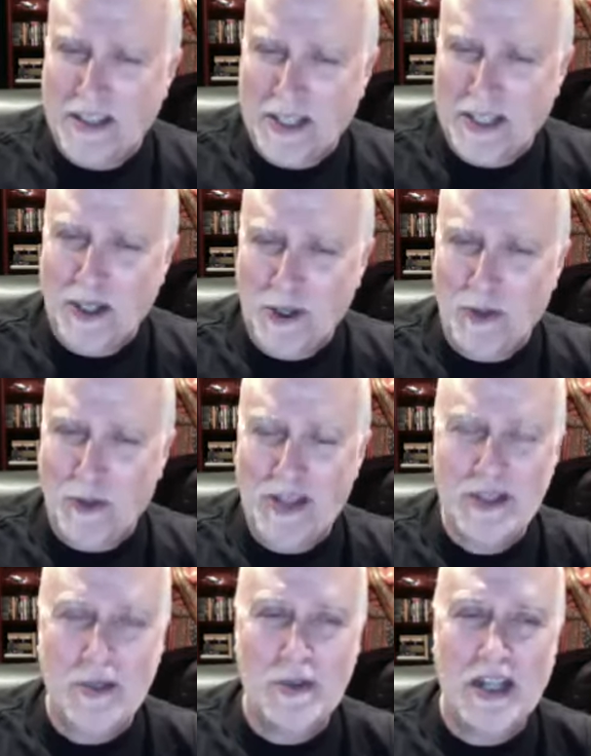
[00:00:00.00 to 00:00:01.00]
you know,
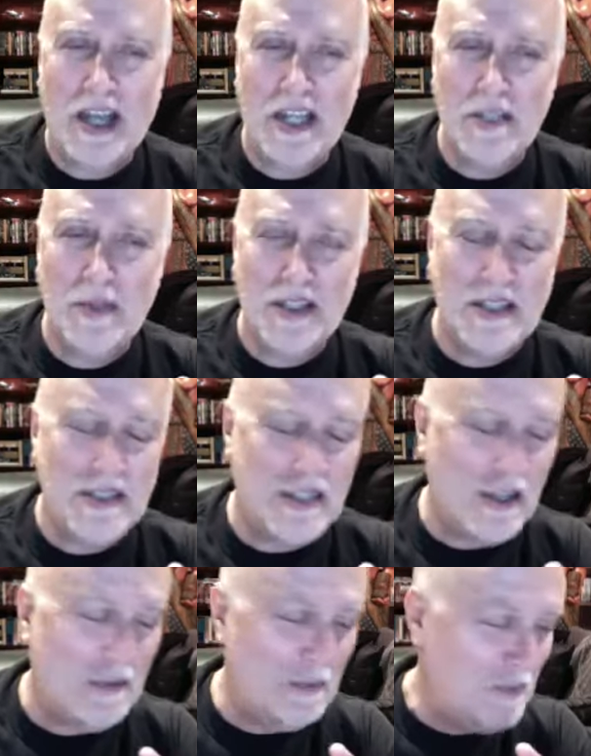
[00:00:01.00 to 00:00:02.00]
so it was a nice piece of
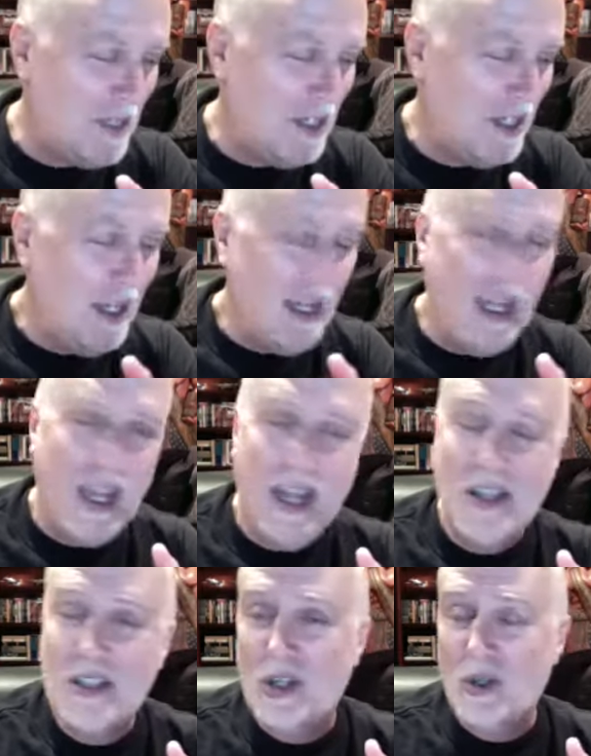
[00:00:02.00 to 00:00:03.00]
stuff.
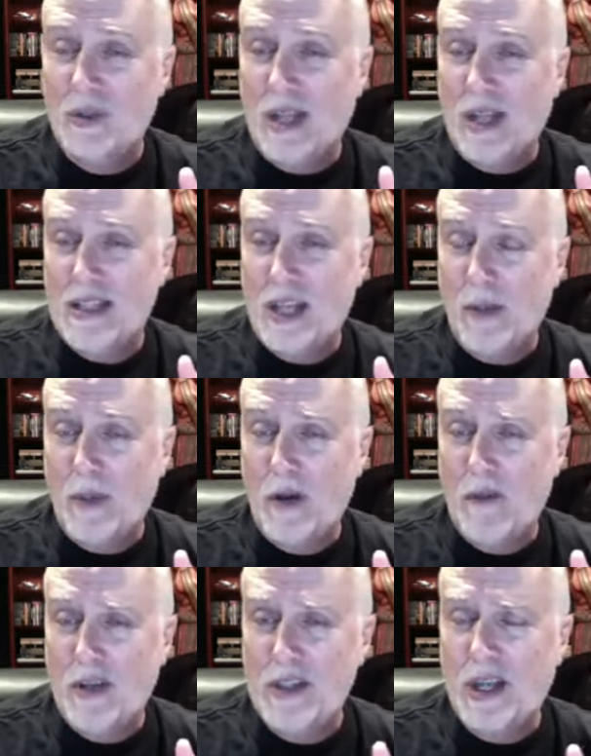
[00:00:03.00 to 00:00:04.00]
And so that's how
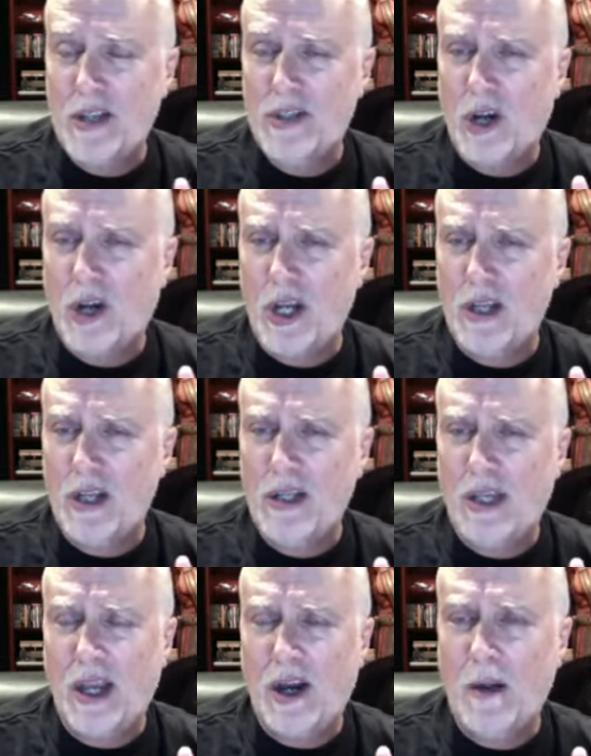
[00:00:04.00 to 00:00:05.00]
Bardfest got started,
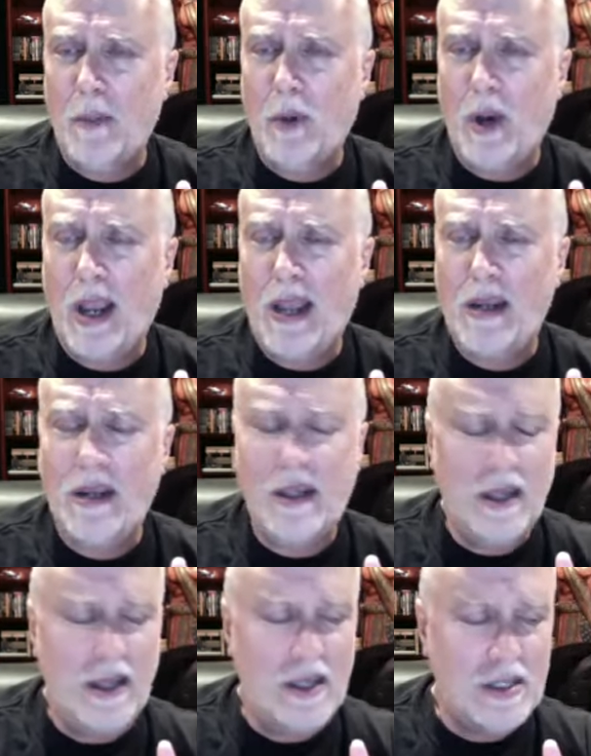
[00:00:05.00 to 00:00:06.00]
and our brand
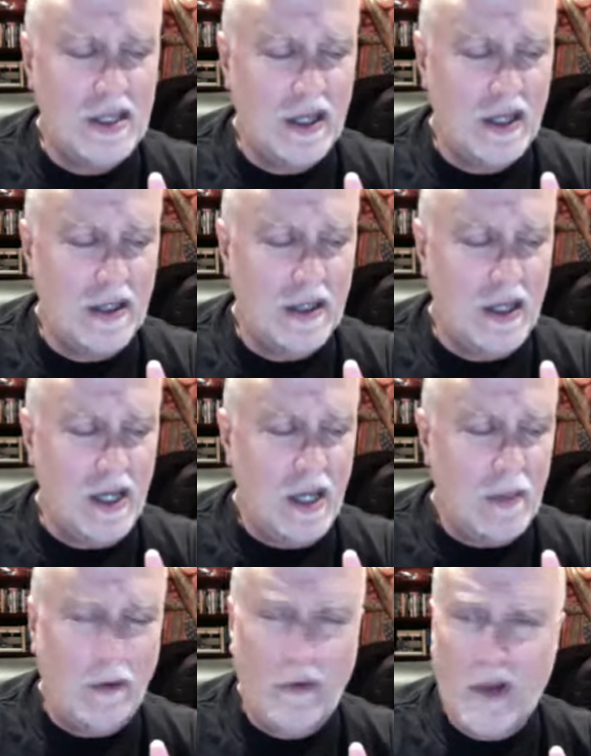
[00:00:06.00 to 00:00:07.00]
is uh,
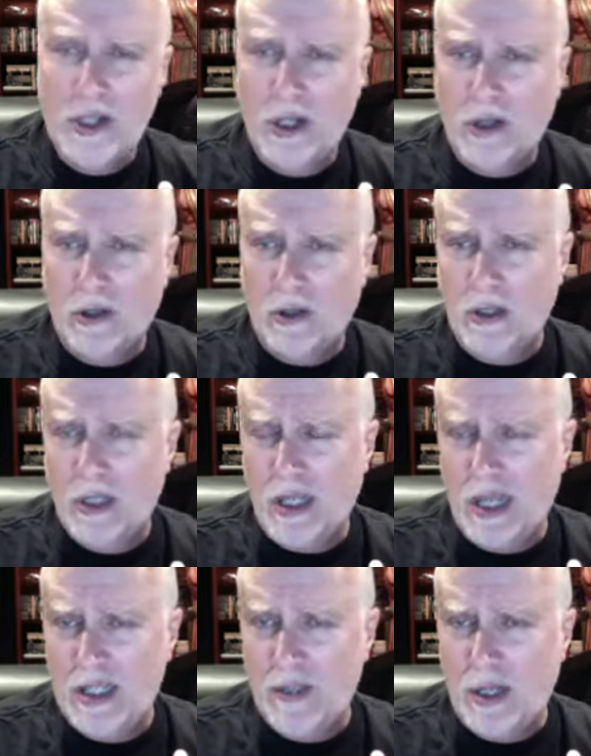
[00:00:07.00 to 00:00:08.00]
professional,
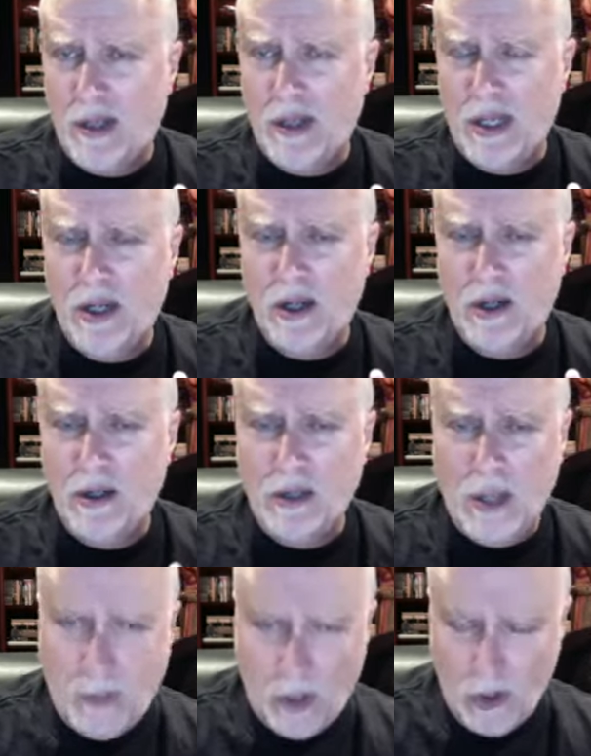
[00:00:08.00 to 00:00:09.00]
intimate theater,
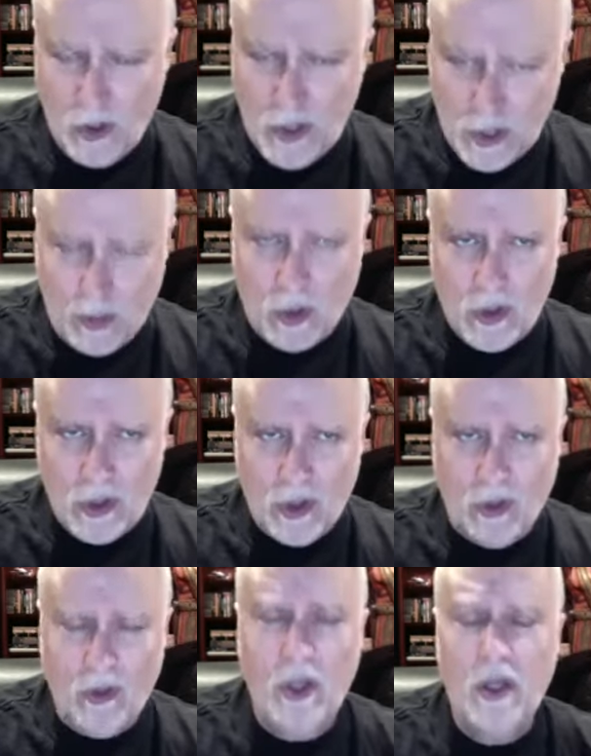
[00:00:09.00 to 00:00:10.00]
up close,
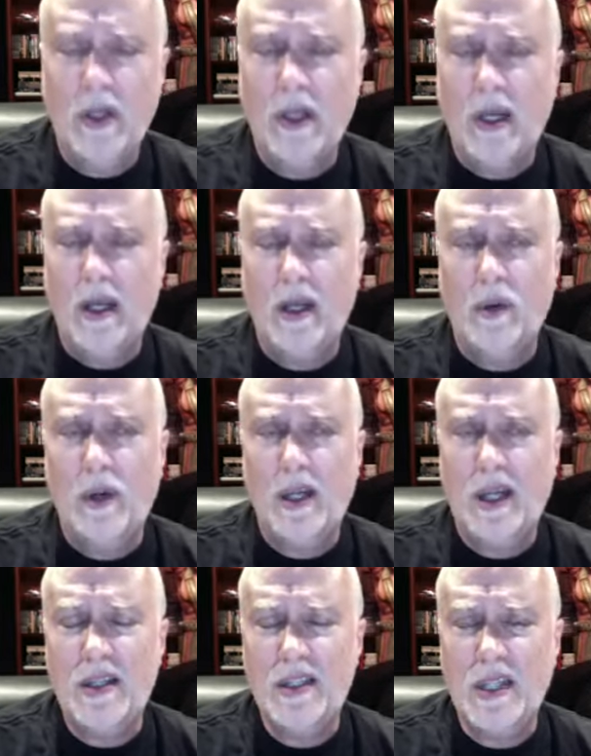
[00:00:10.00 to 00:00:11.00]
personal uh, where you
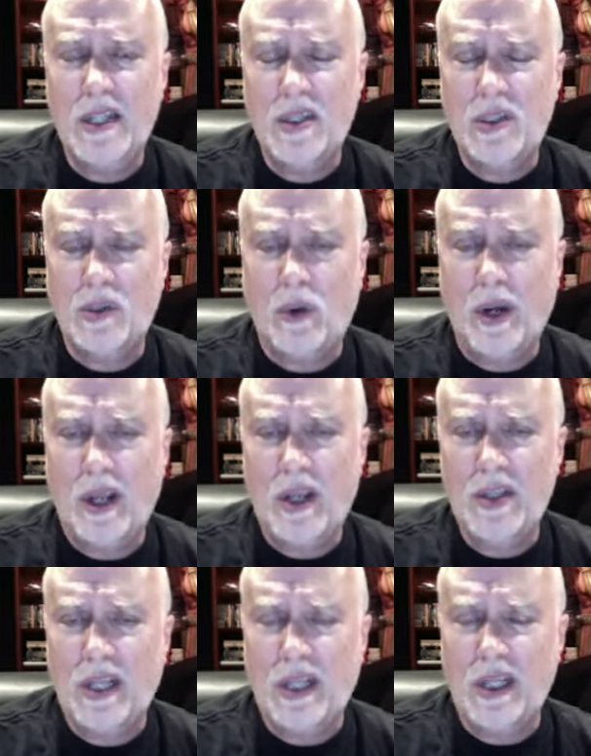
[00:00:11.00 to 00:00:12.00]
get to see the
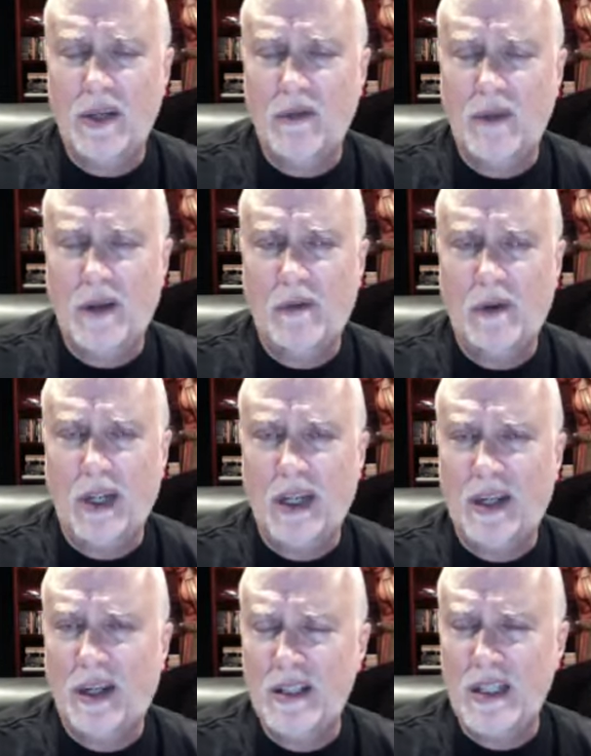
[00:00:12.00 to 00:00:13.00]
stories like you never really get
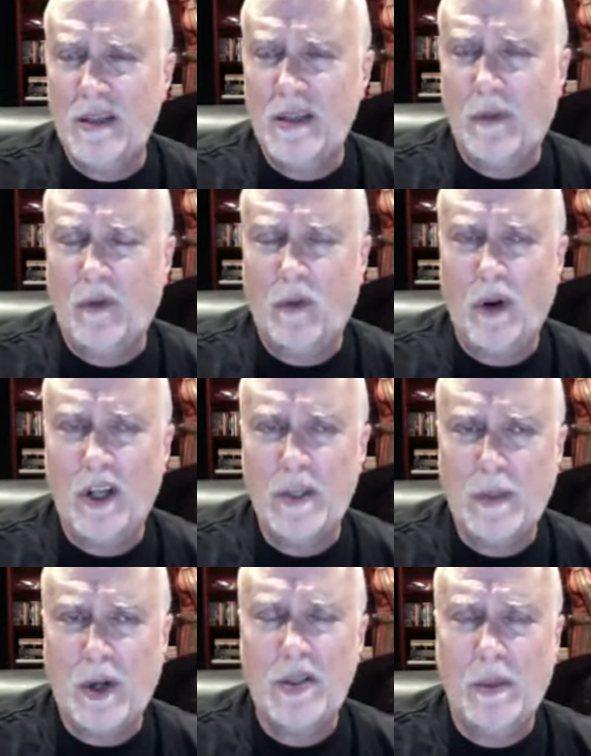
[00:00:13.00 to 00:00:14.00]
to see them before,
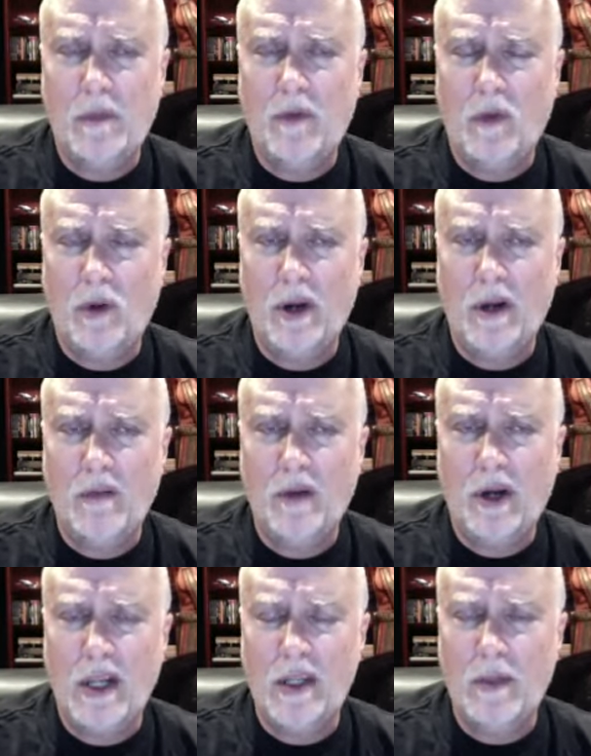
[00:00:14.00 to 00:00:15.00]
experience them before in a
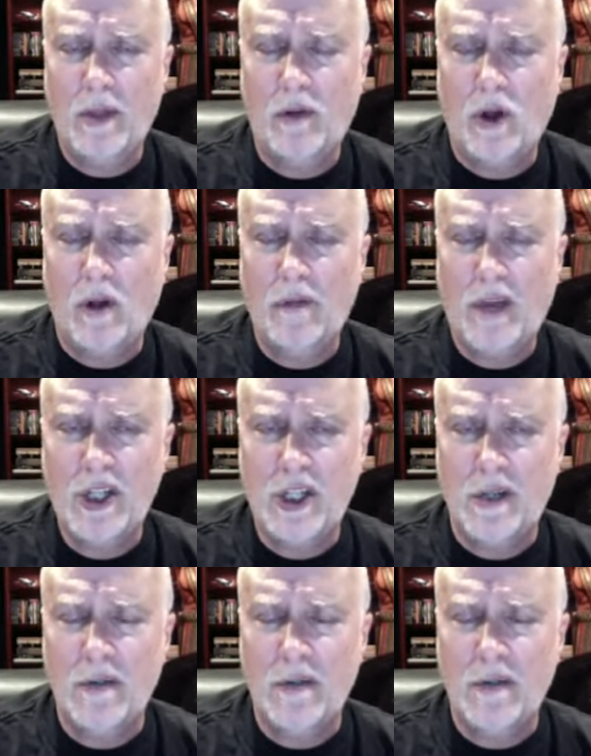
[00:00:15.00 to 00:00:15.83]
very intimate, raw fashion.